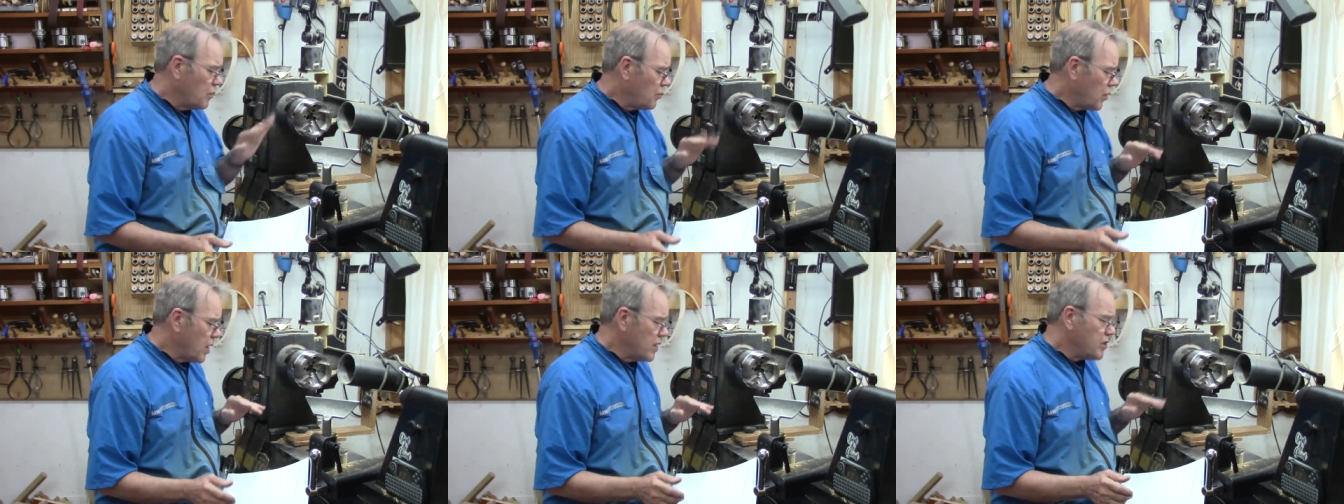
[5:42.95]

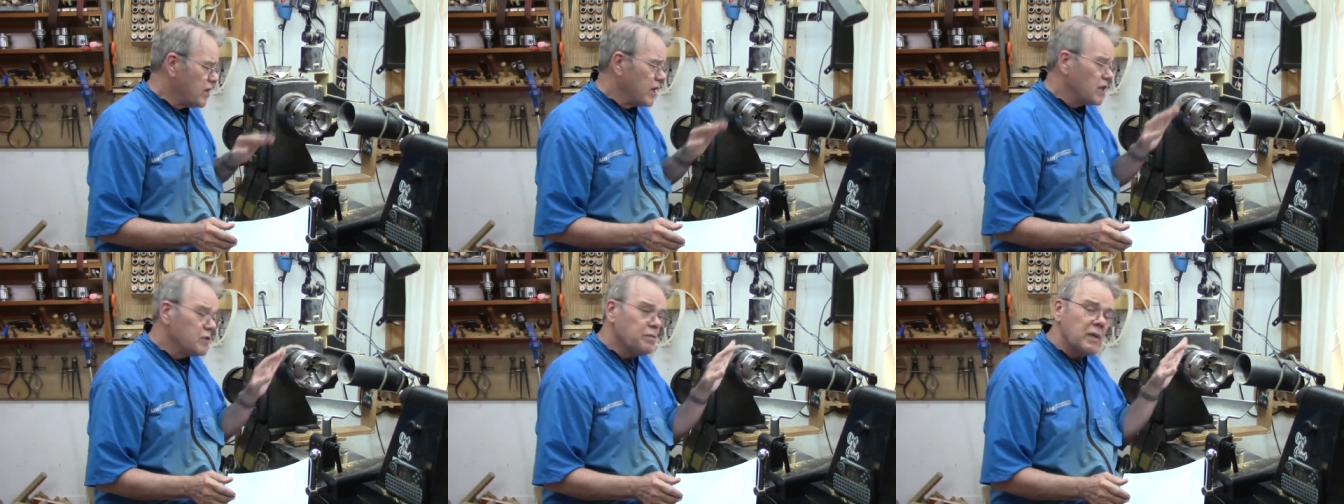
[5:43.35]

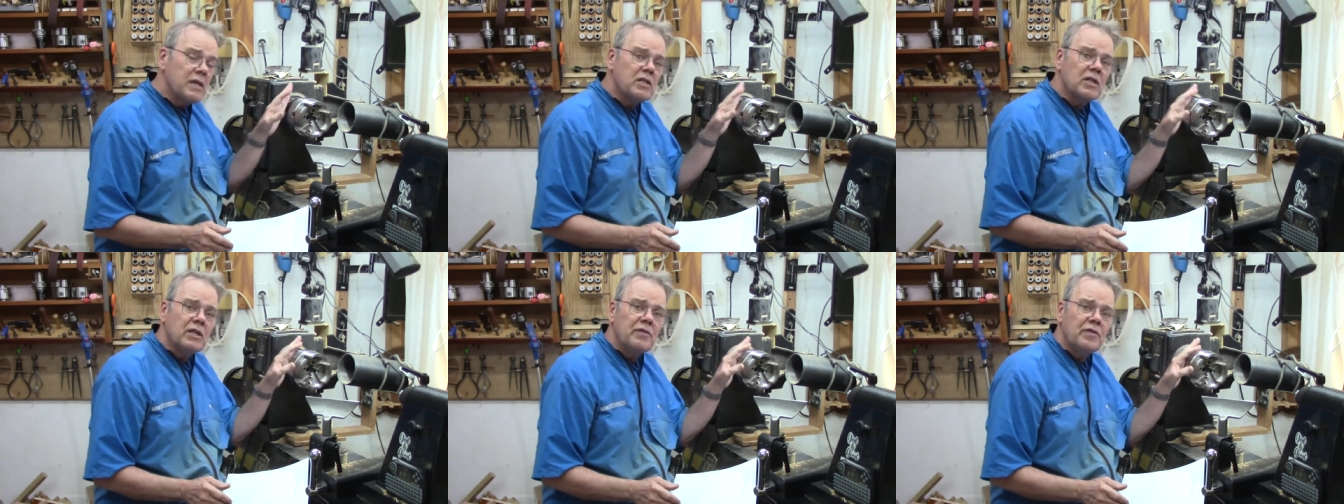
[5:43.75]
project,
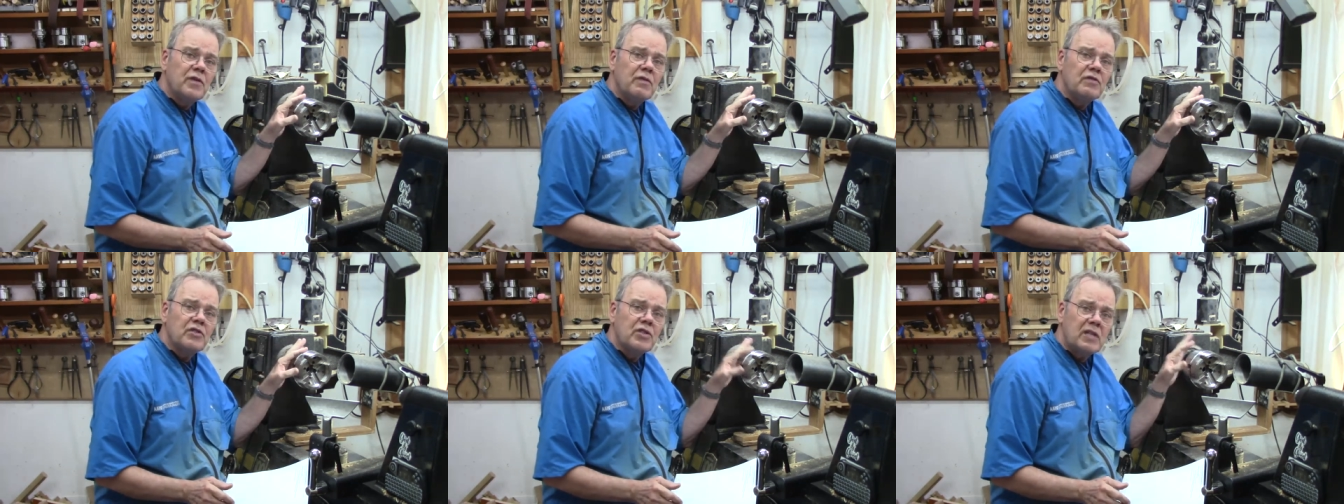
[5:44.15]
especially if
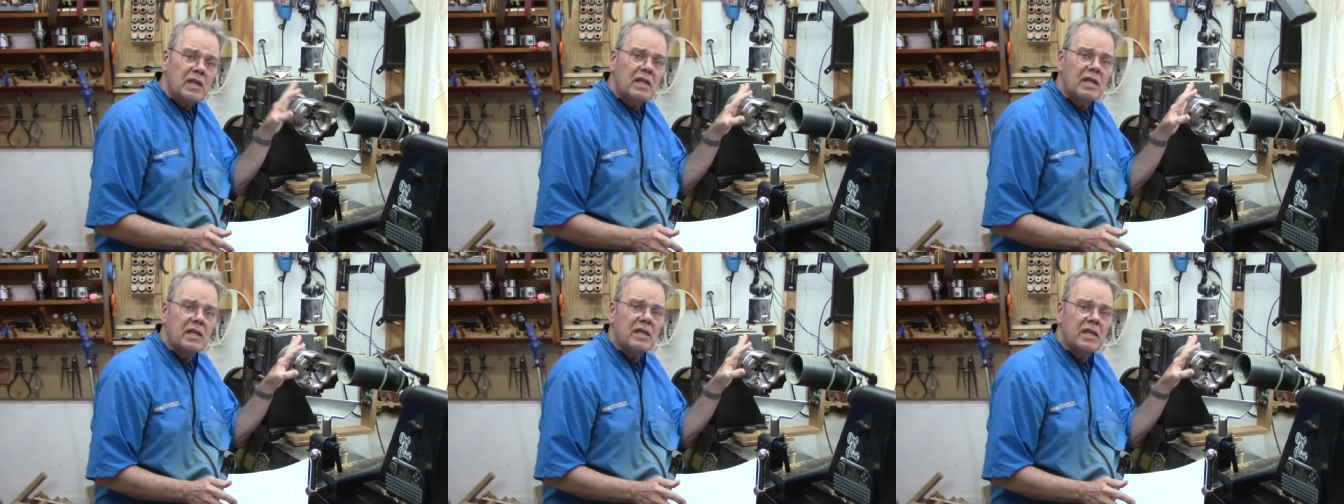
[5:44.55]
you've
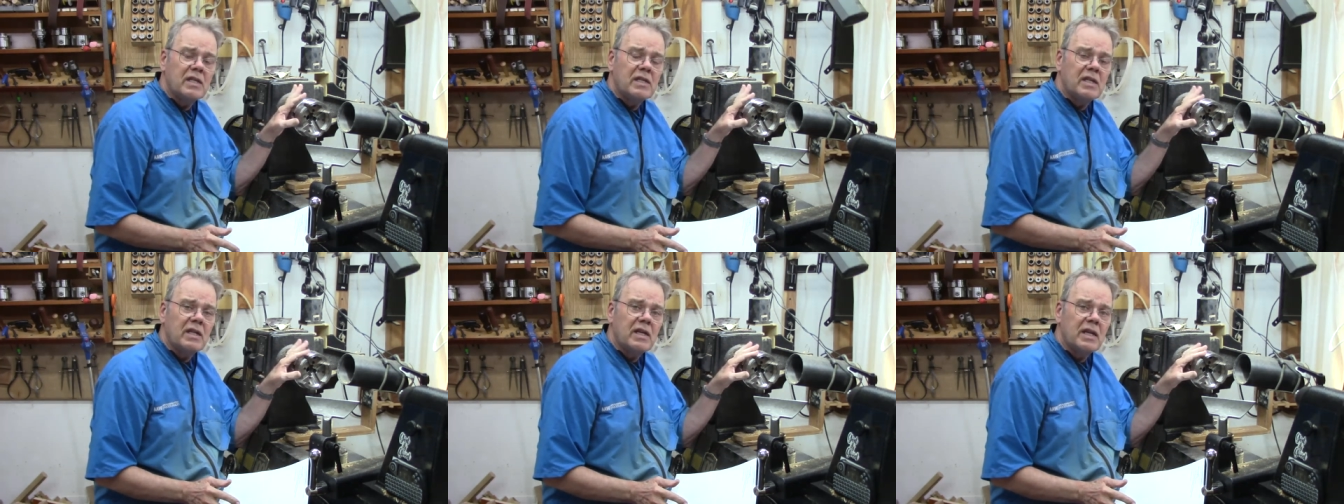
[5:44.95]
seen it,
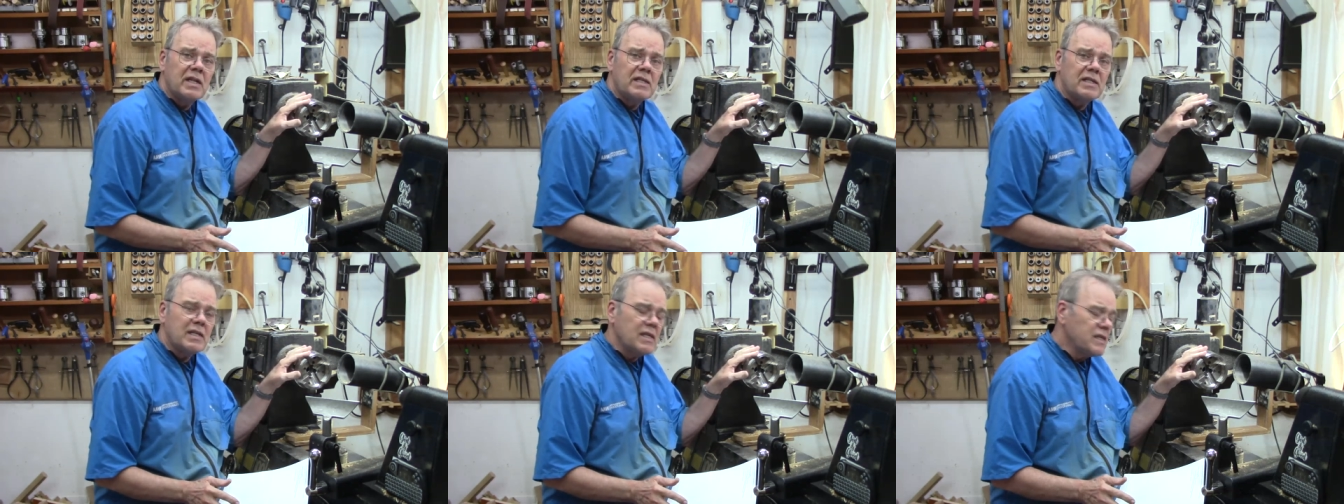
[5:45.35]
that
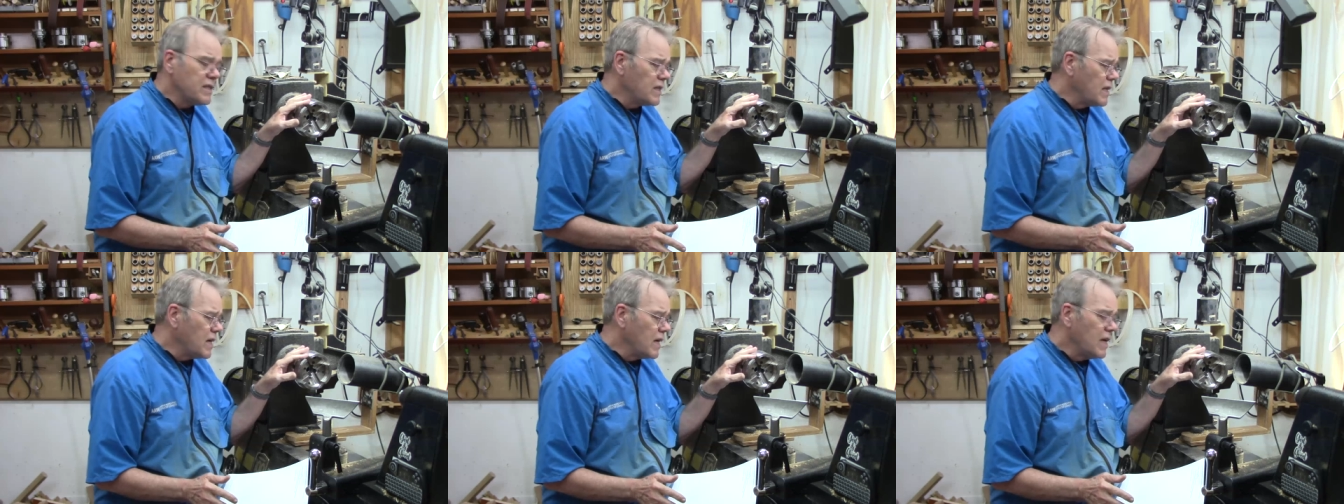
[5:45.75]
has a
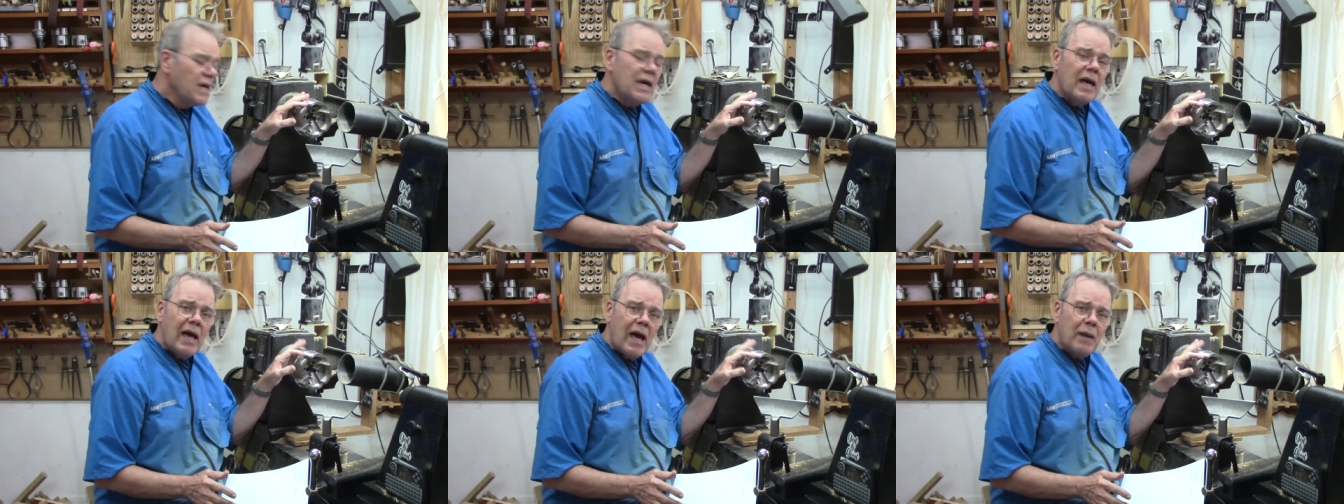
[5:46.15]
tendency to
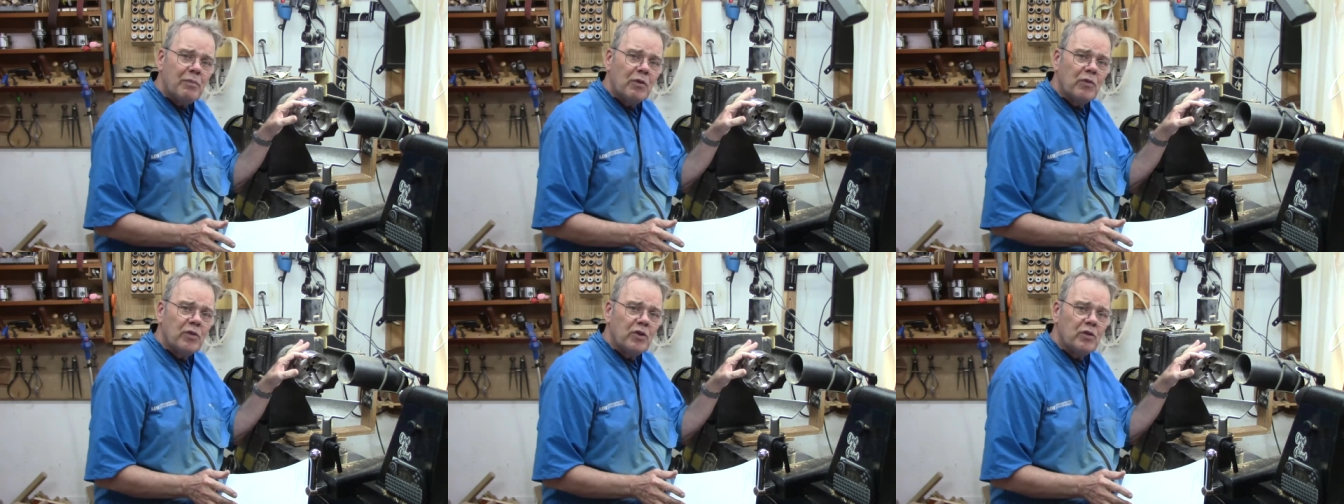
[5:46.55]

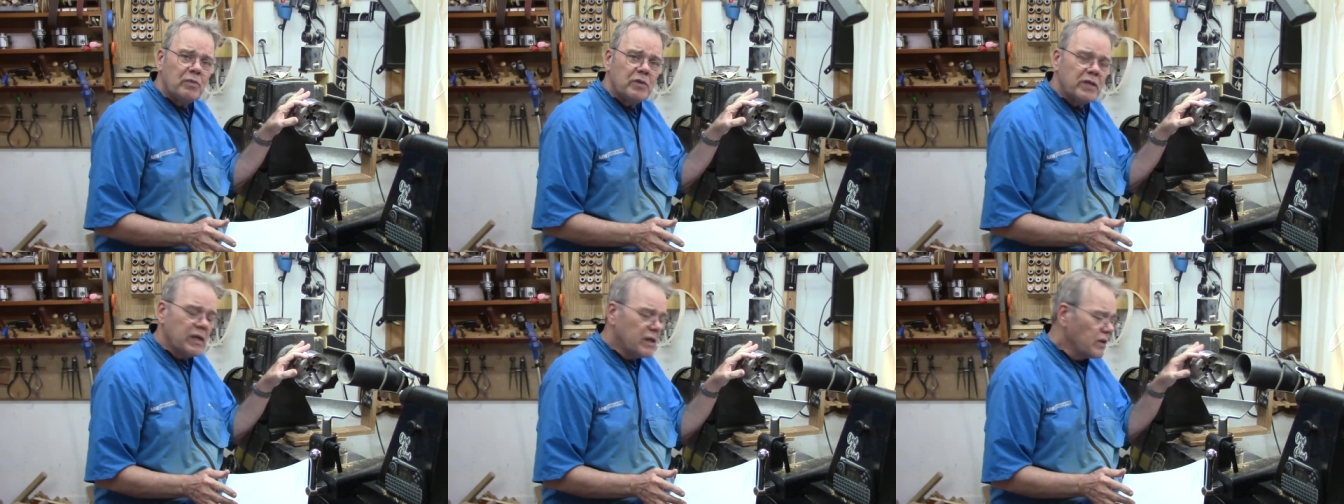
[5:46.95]
happen with your
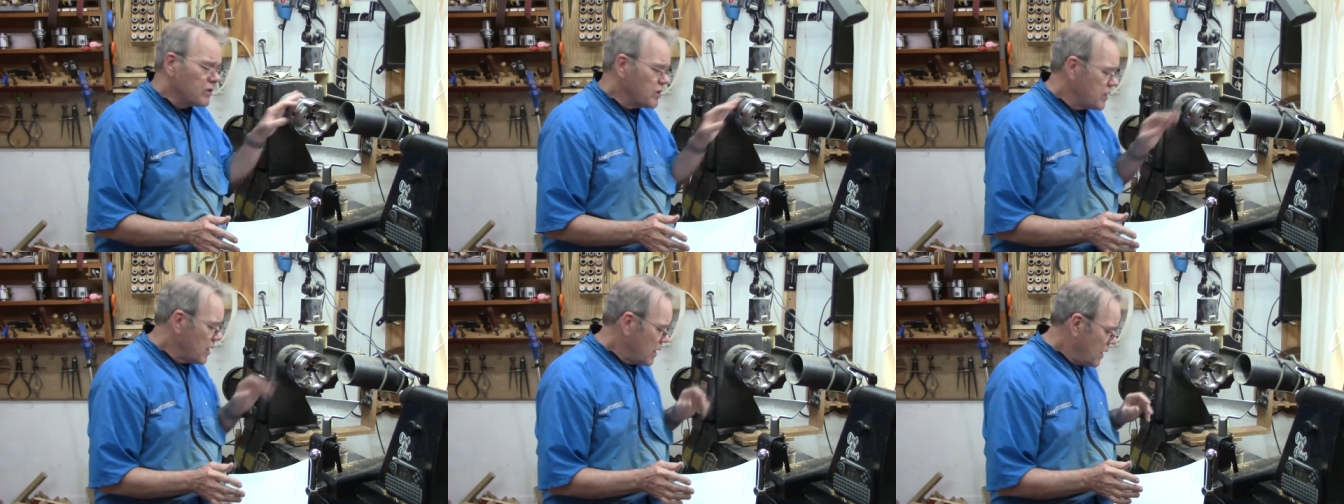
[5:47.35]
particular
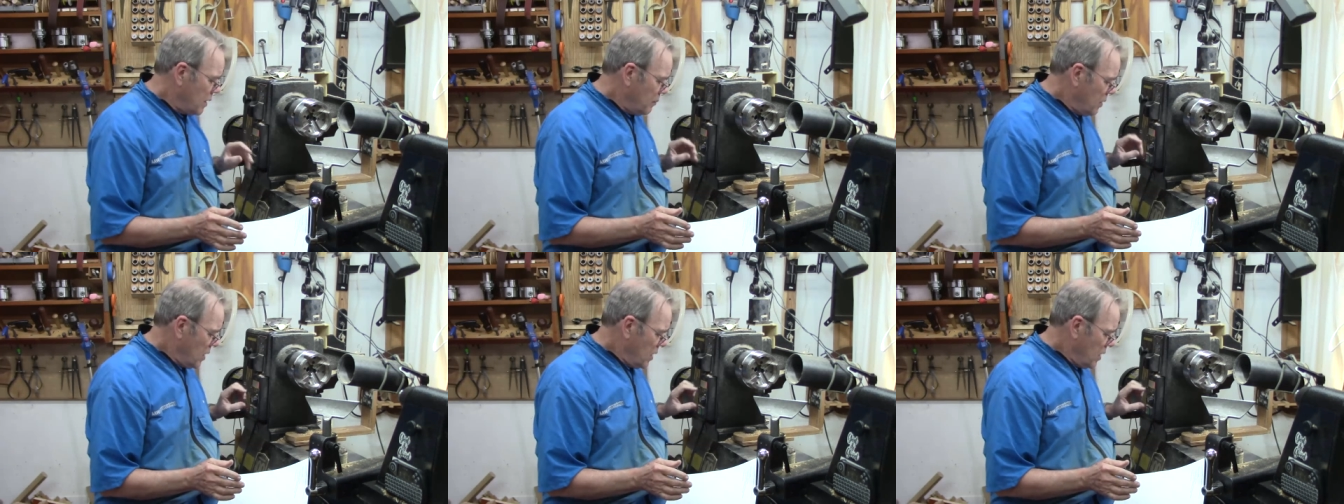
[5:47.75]
setup.